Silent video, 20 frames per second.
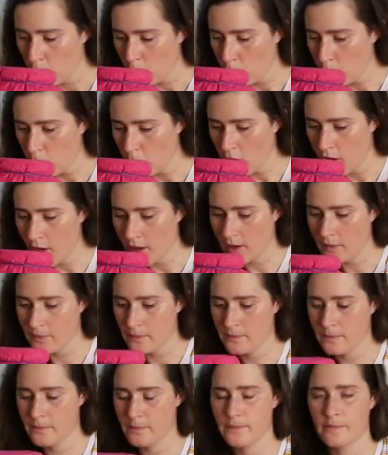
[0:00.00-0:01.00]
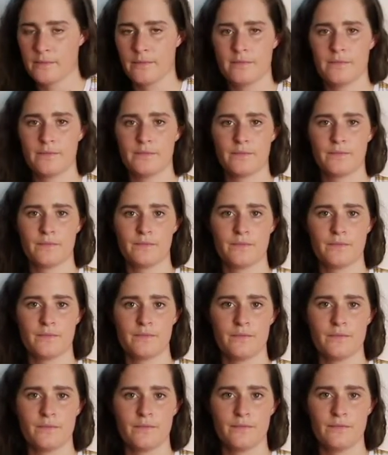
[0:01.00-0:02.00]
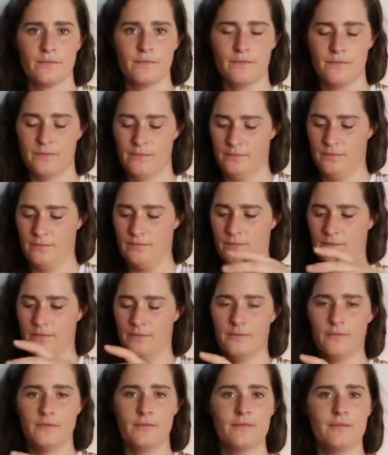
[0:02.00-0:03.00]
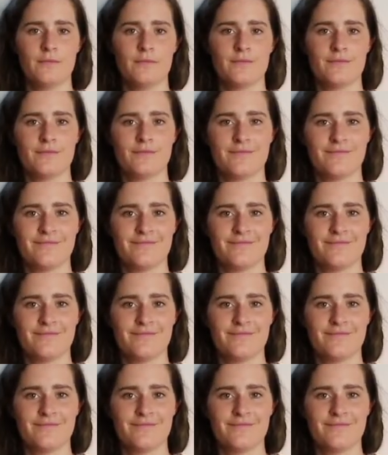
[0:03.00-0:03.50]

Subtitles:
The person shown says nothing.